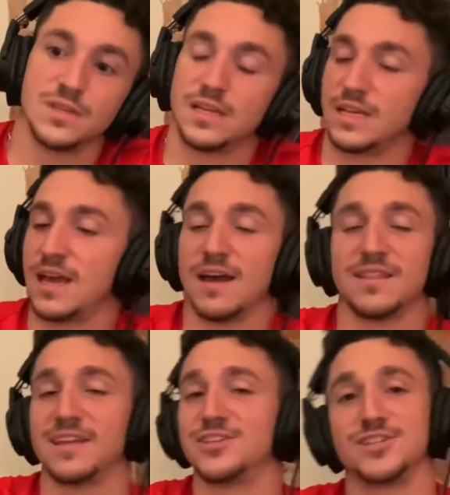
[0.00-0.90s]
yeah,
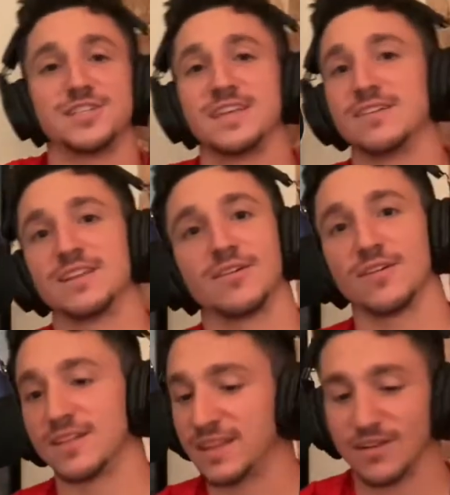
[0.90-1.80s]
they're
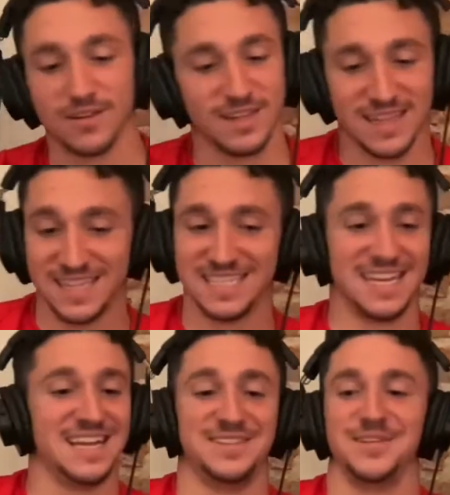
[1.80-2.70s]
that's
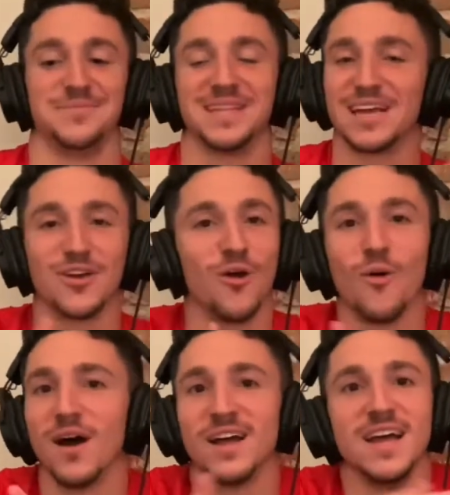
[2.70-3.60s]
it. I mean, they
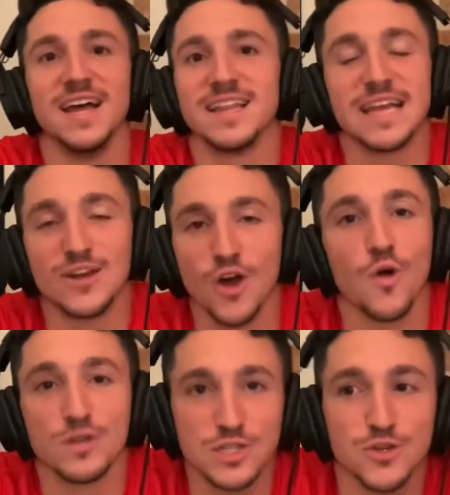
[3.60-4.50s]

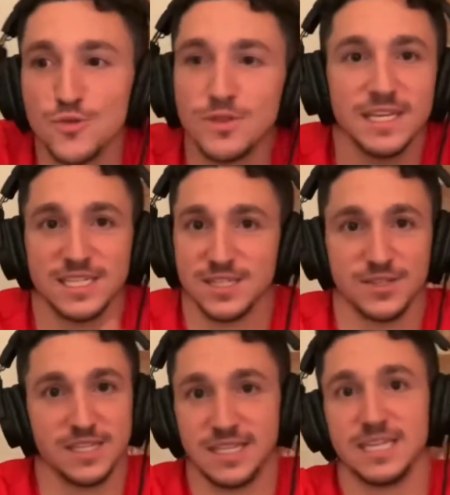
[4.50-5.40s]
go to
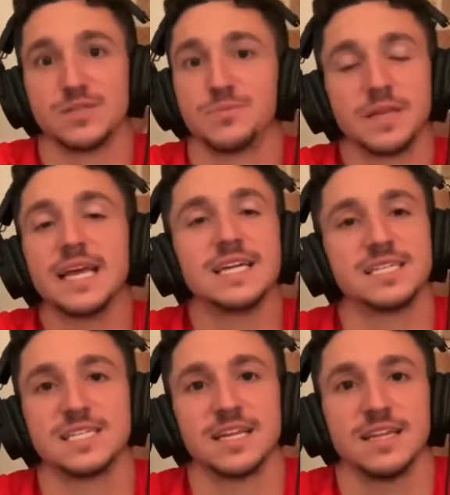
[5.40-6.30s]
this
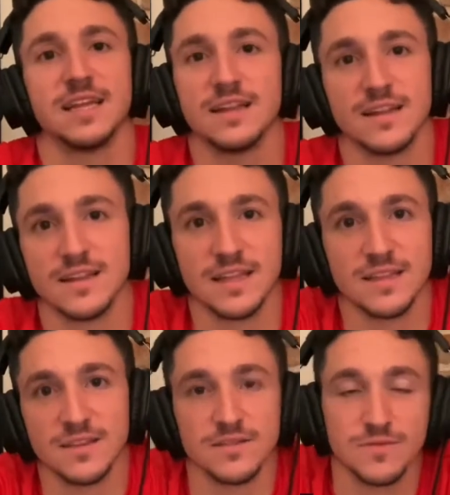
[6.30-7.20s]
place that
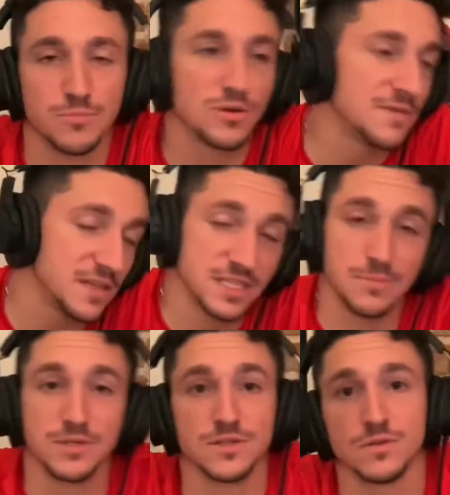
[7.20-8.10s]
the previous
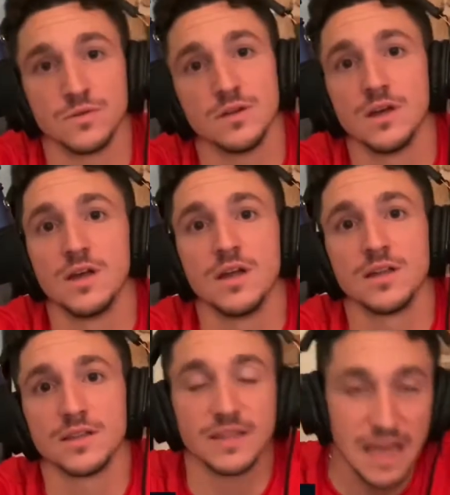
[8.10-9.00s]
episode
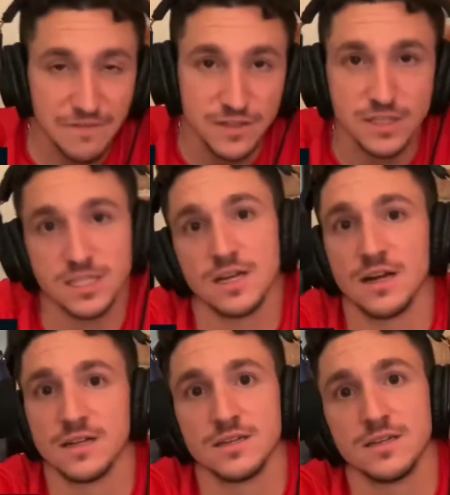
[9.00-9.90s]
left us
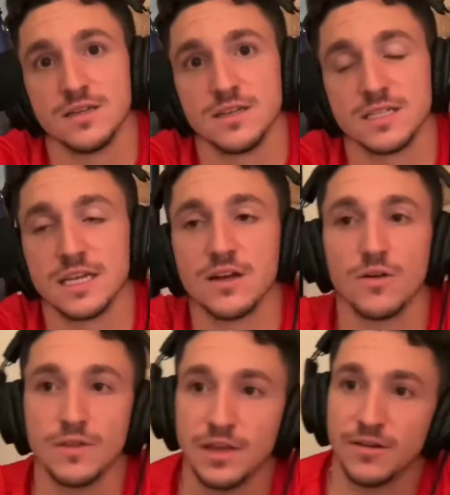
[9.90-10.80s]
on. It's like,
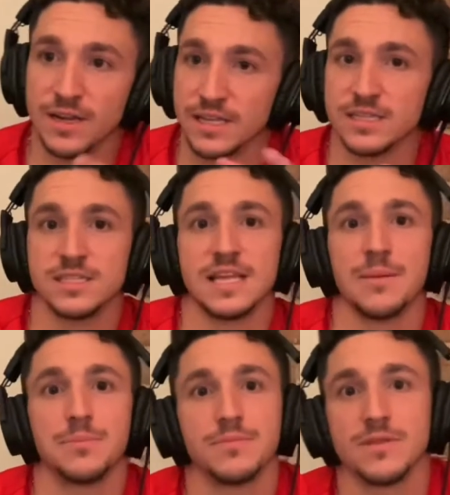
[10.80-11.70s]
oh, there it is, that